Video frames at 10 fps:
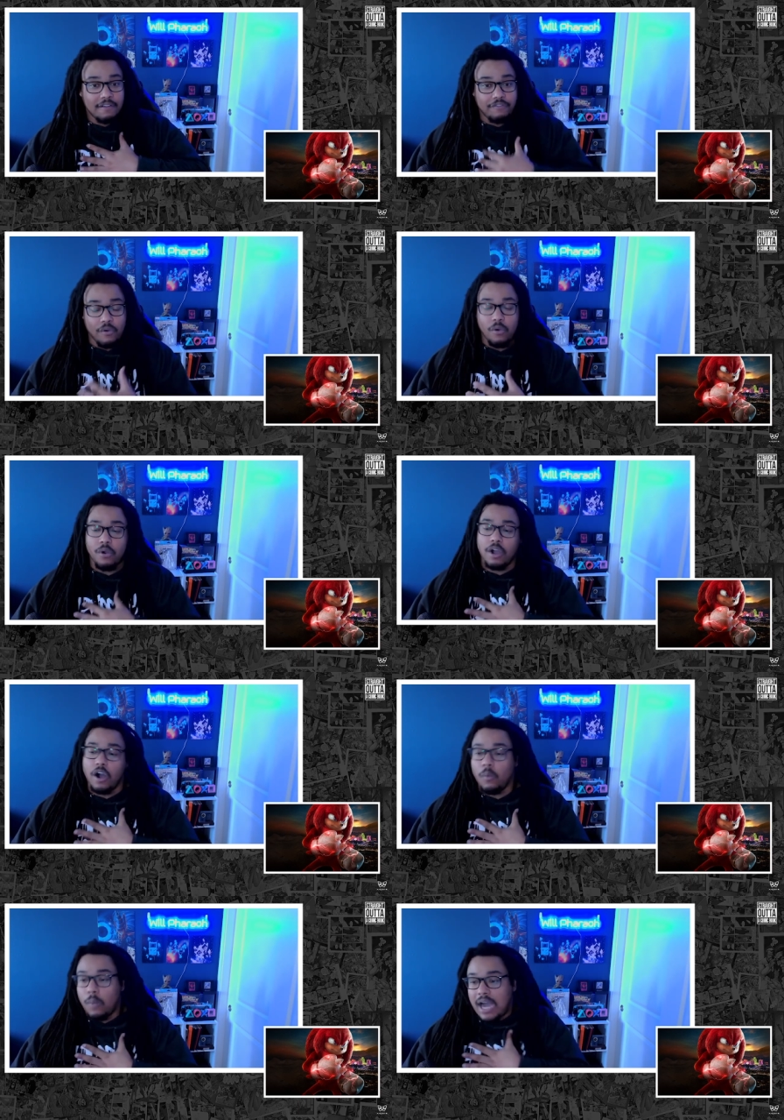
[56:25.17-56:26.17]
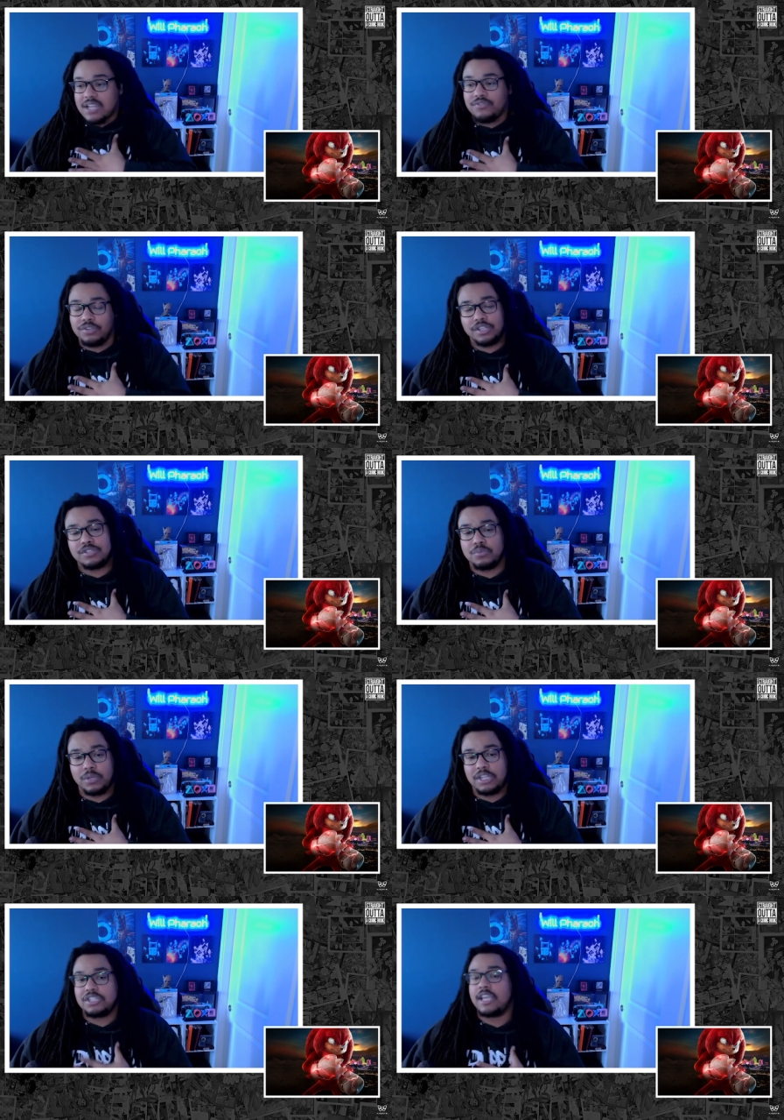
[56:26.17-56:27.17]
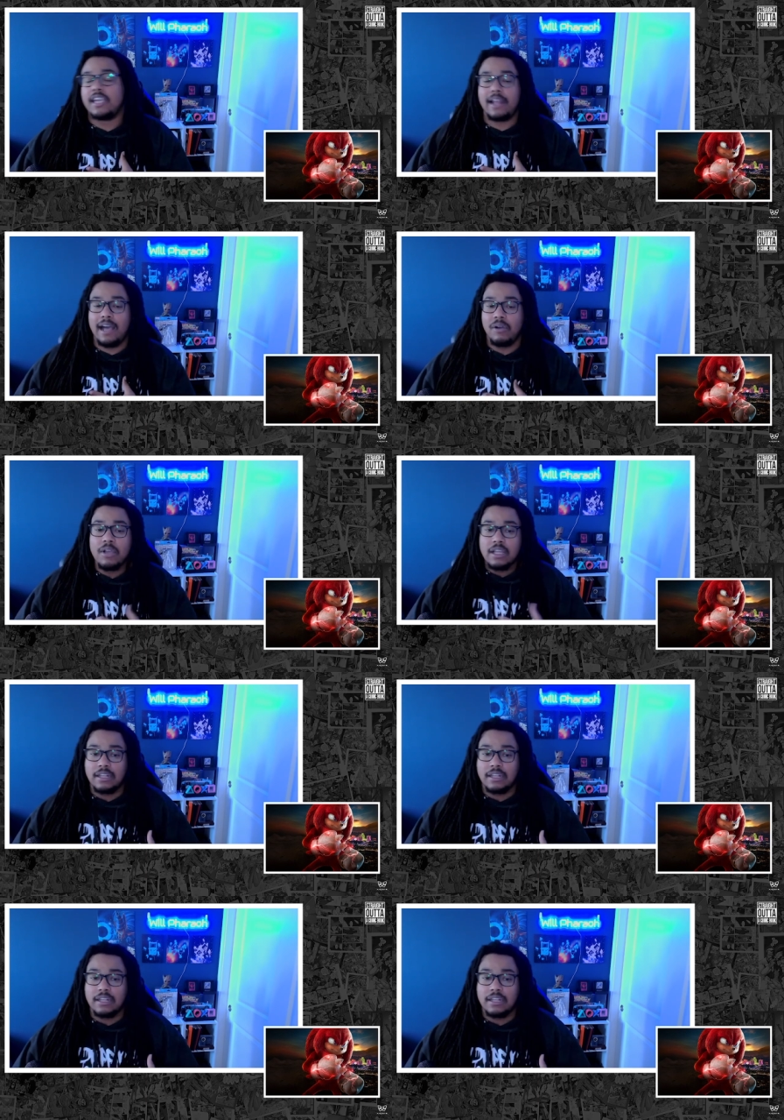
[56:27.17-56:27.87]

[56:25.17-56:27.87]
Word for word: for a watch for this week. Check it out.